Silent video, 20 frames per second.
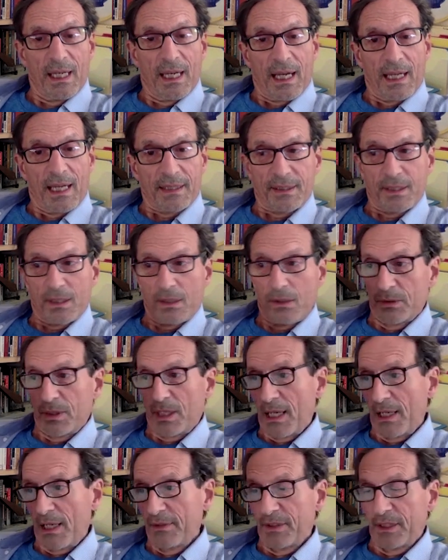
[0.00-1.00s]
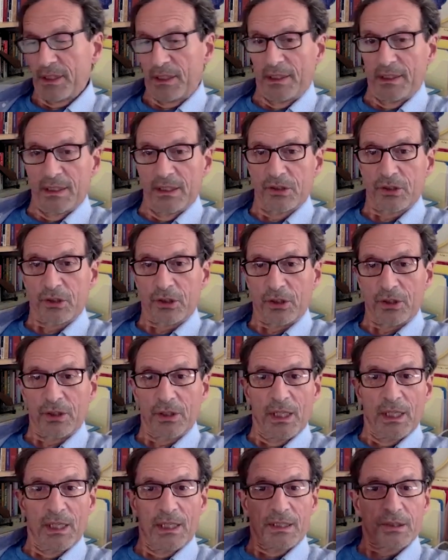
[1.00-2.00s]
I don't have the leisure
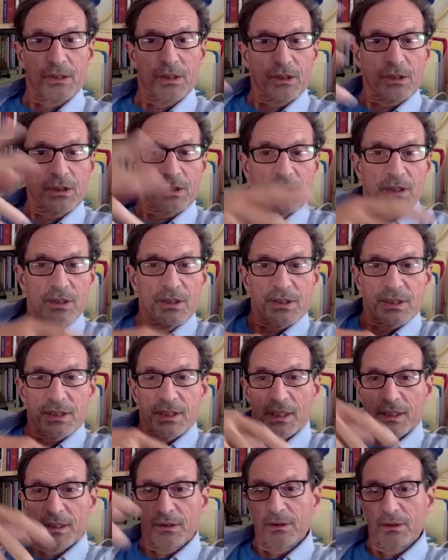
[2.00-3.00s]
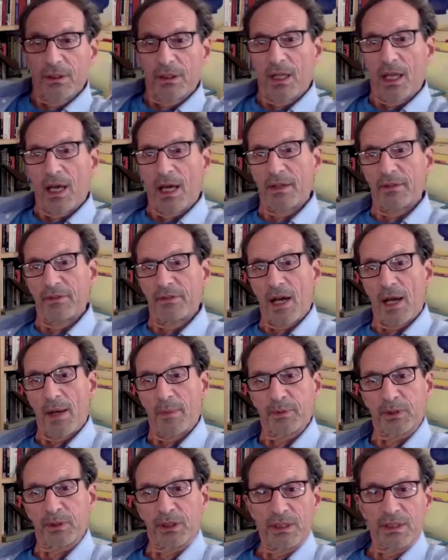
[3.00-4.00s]
to consider a lot of
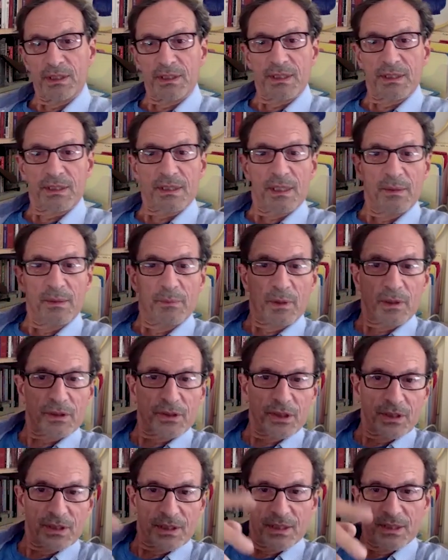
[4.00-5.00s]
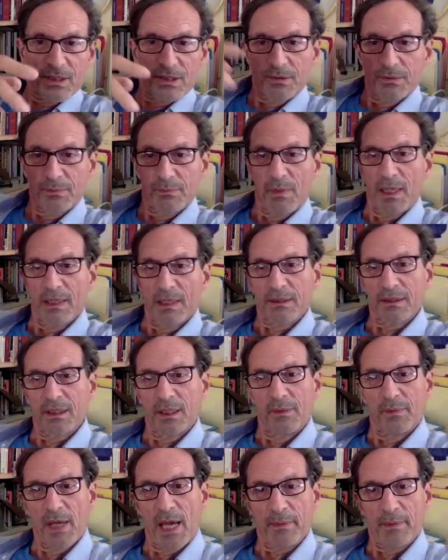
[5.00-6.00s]
options, emergencies might
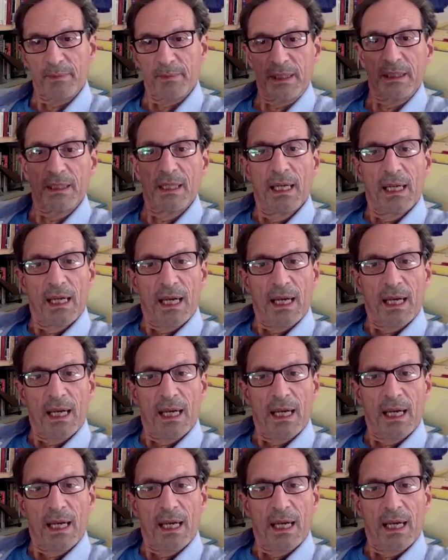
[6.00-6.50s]
come at me.